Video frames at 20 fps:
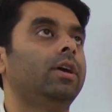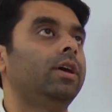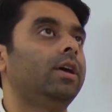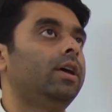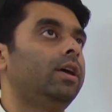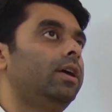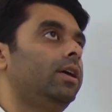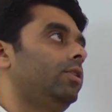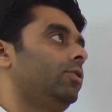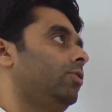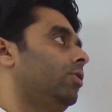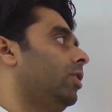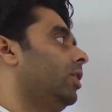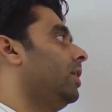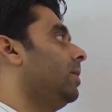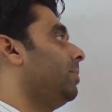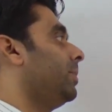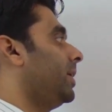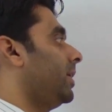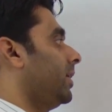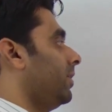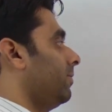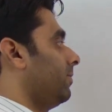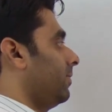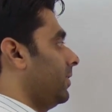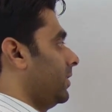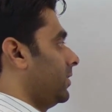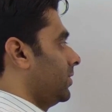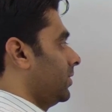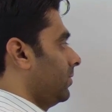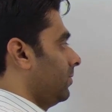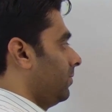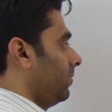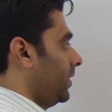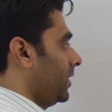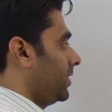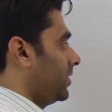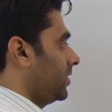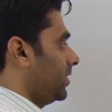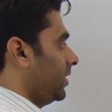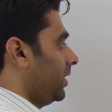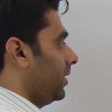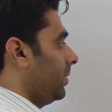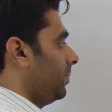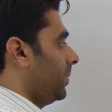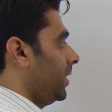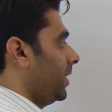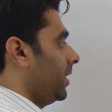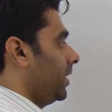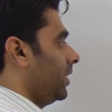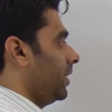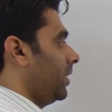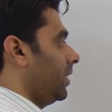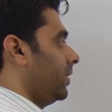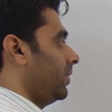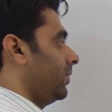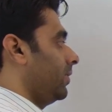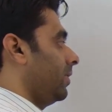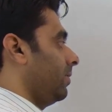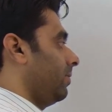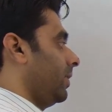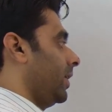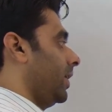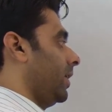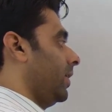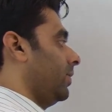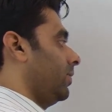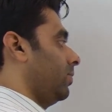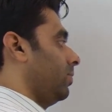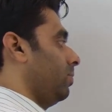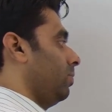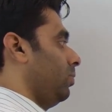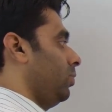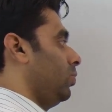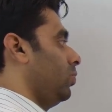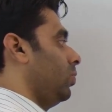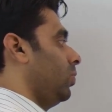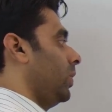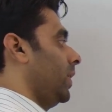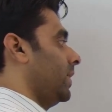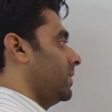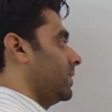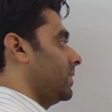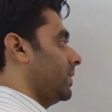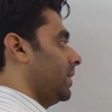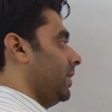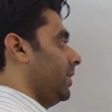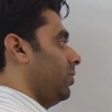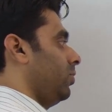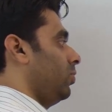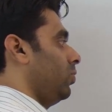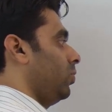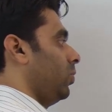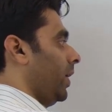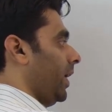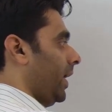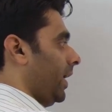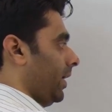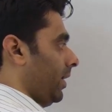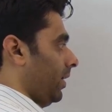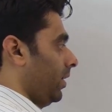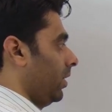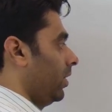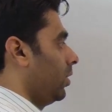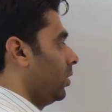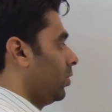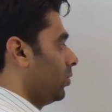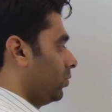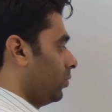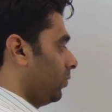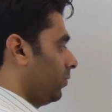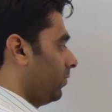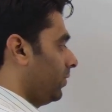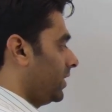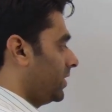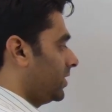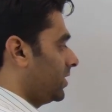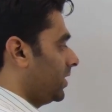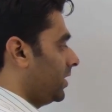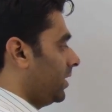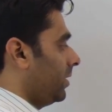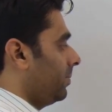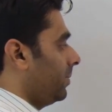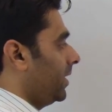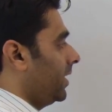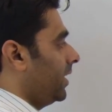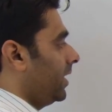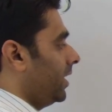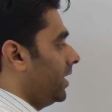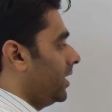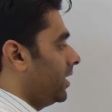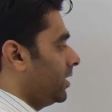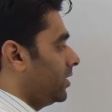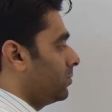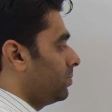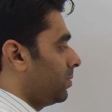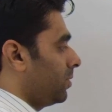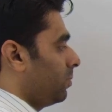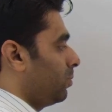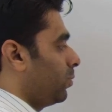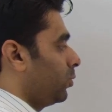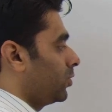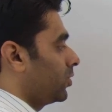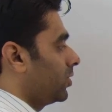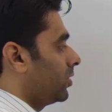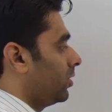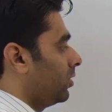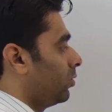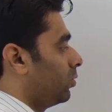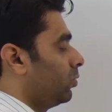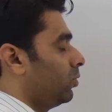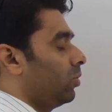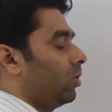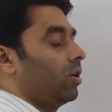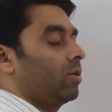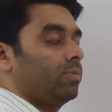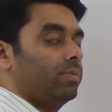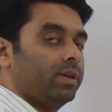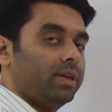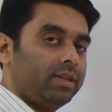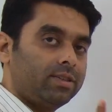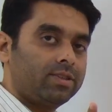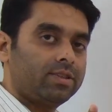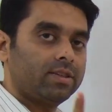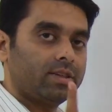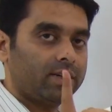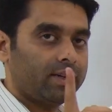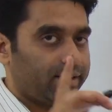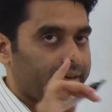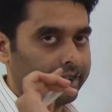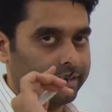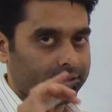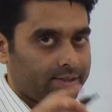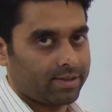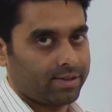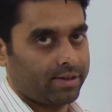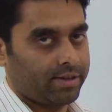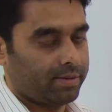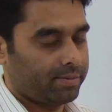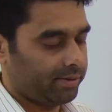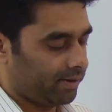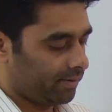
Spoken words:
Your limiting friction. Friction limiting is given as mu s into n. So friction limiting is proportional to normal. It's a correct statement.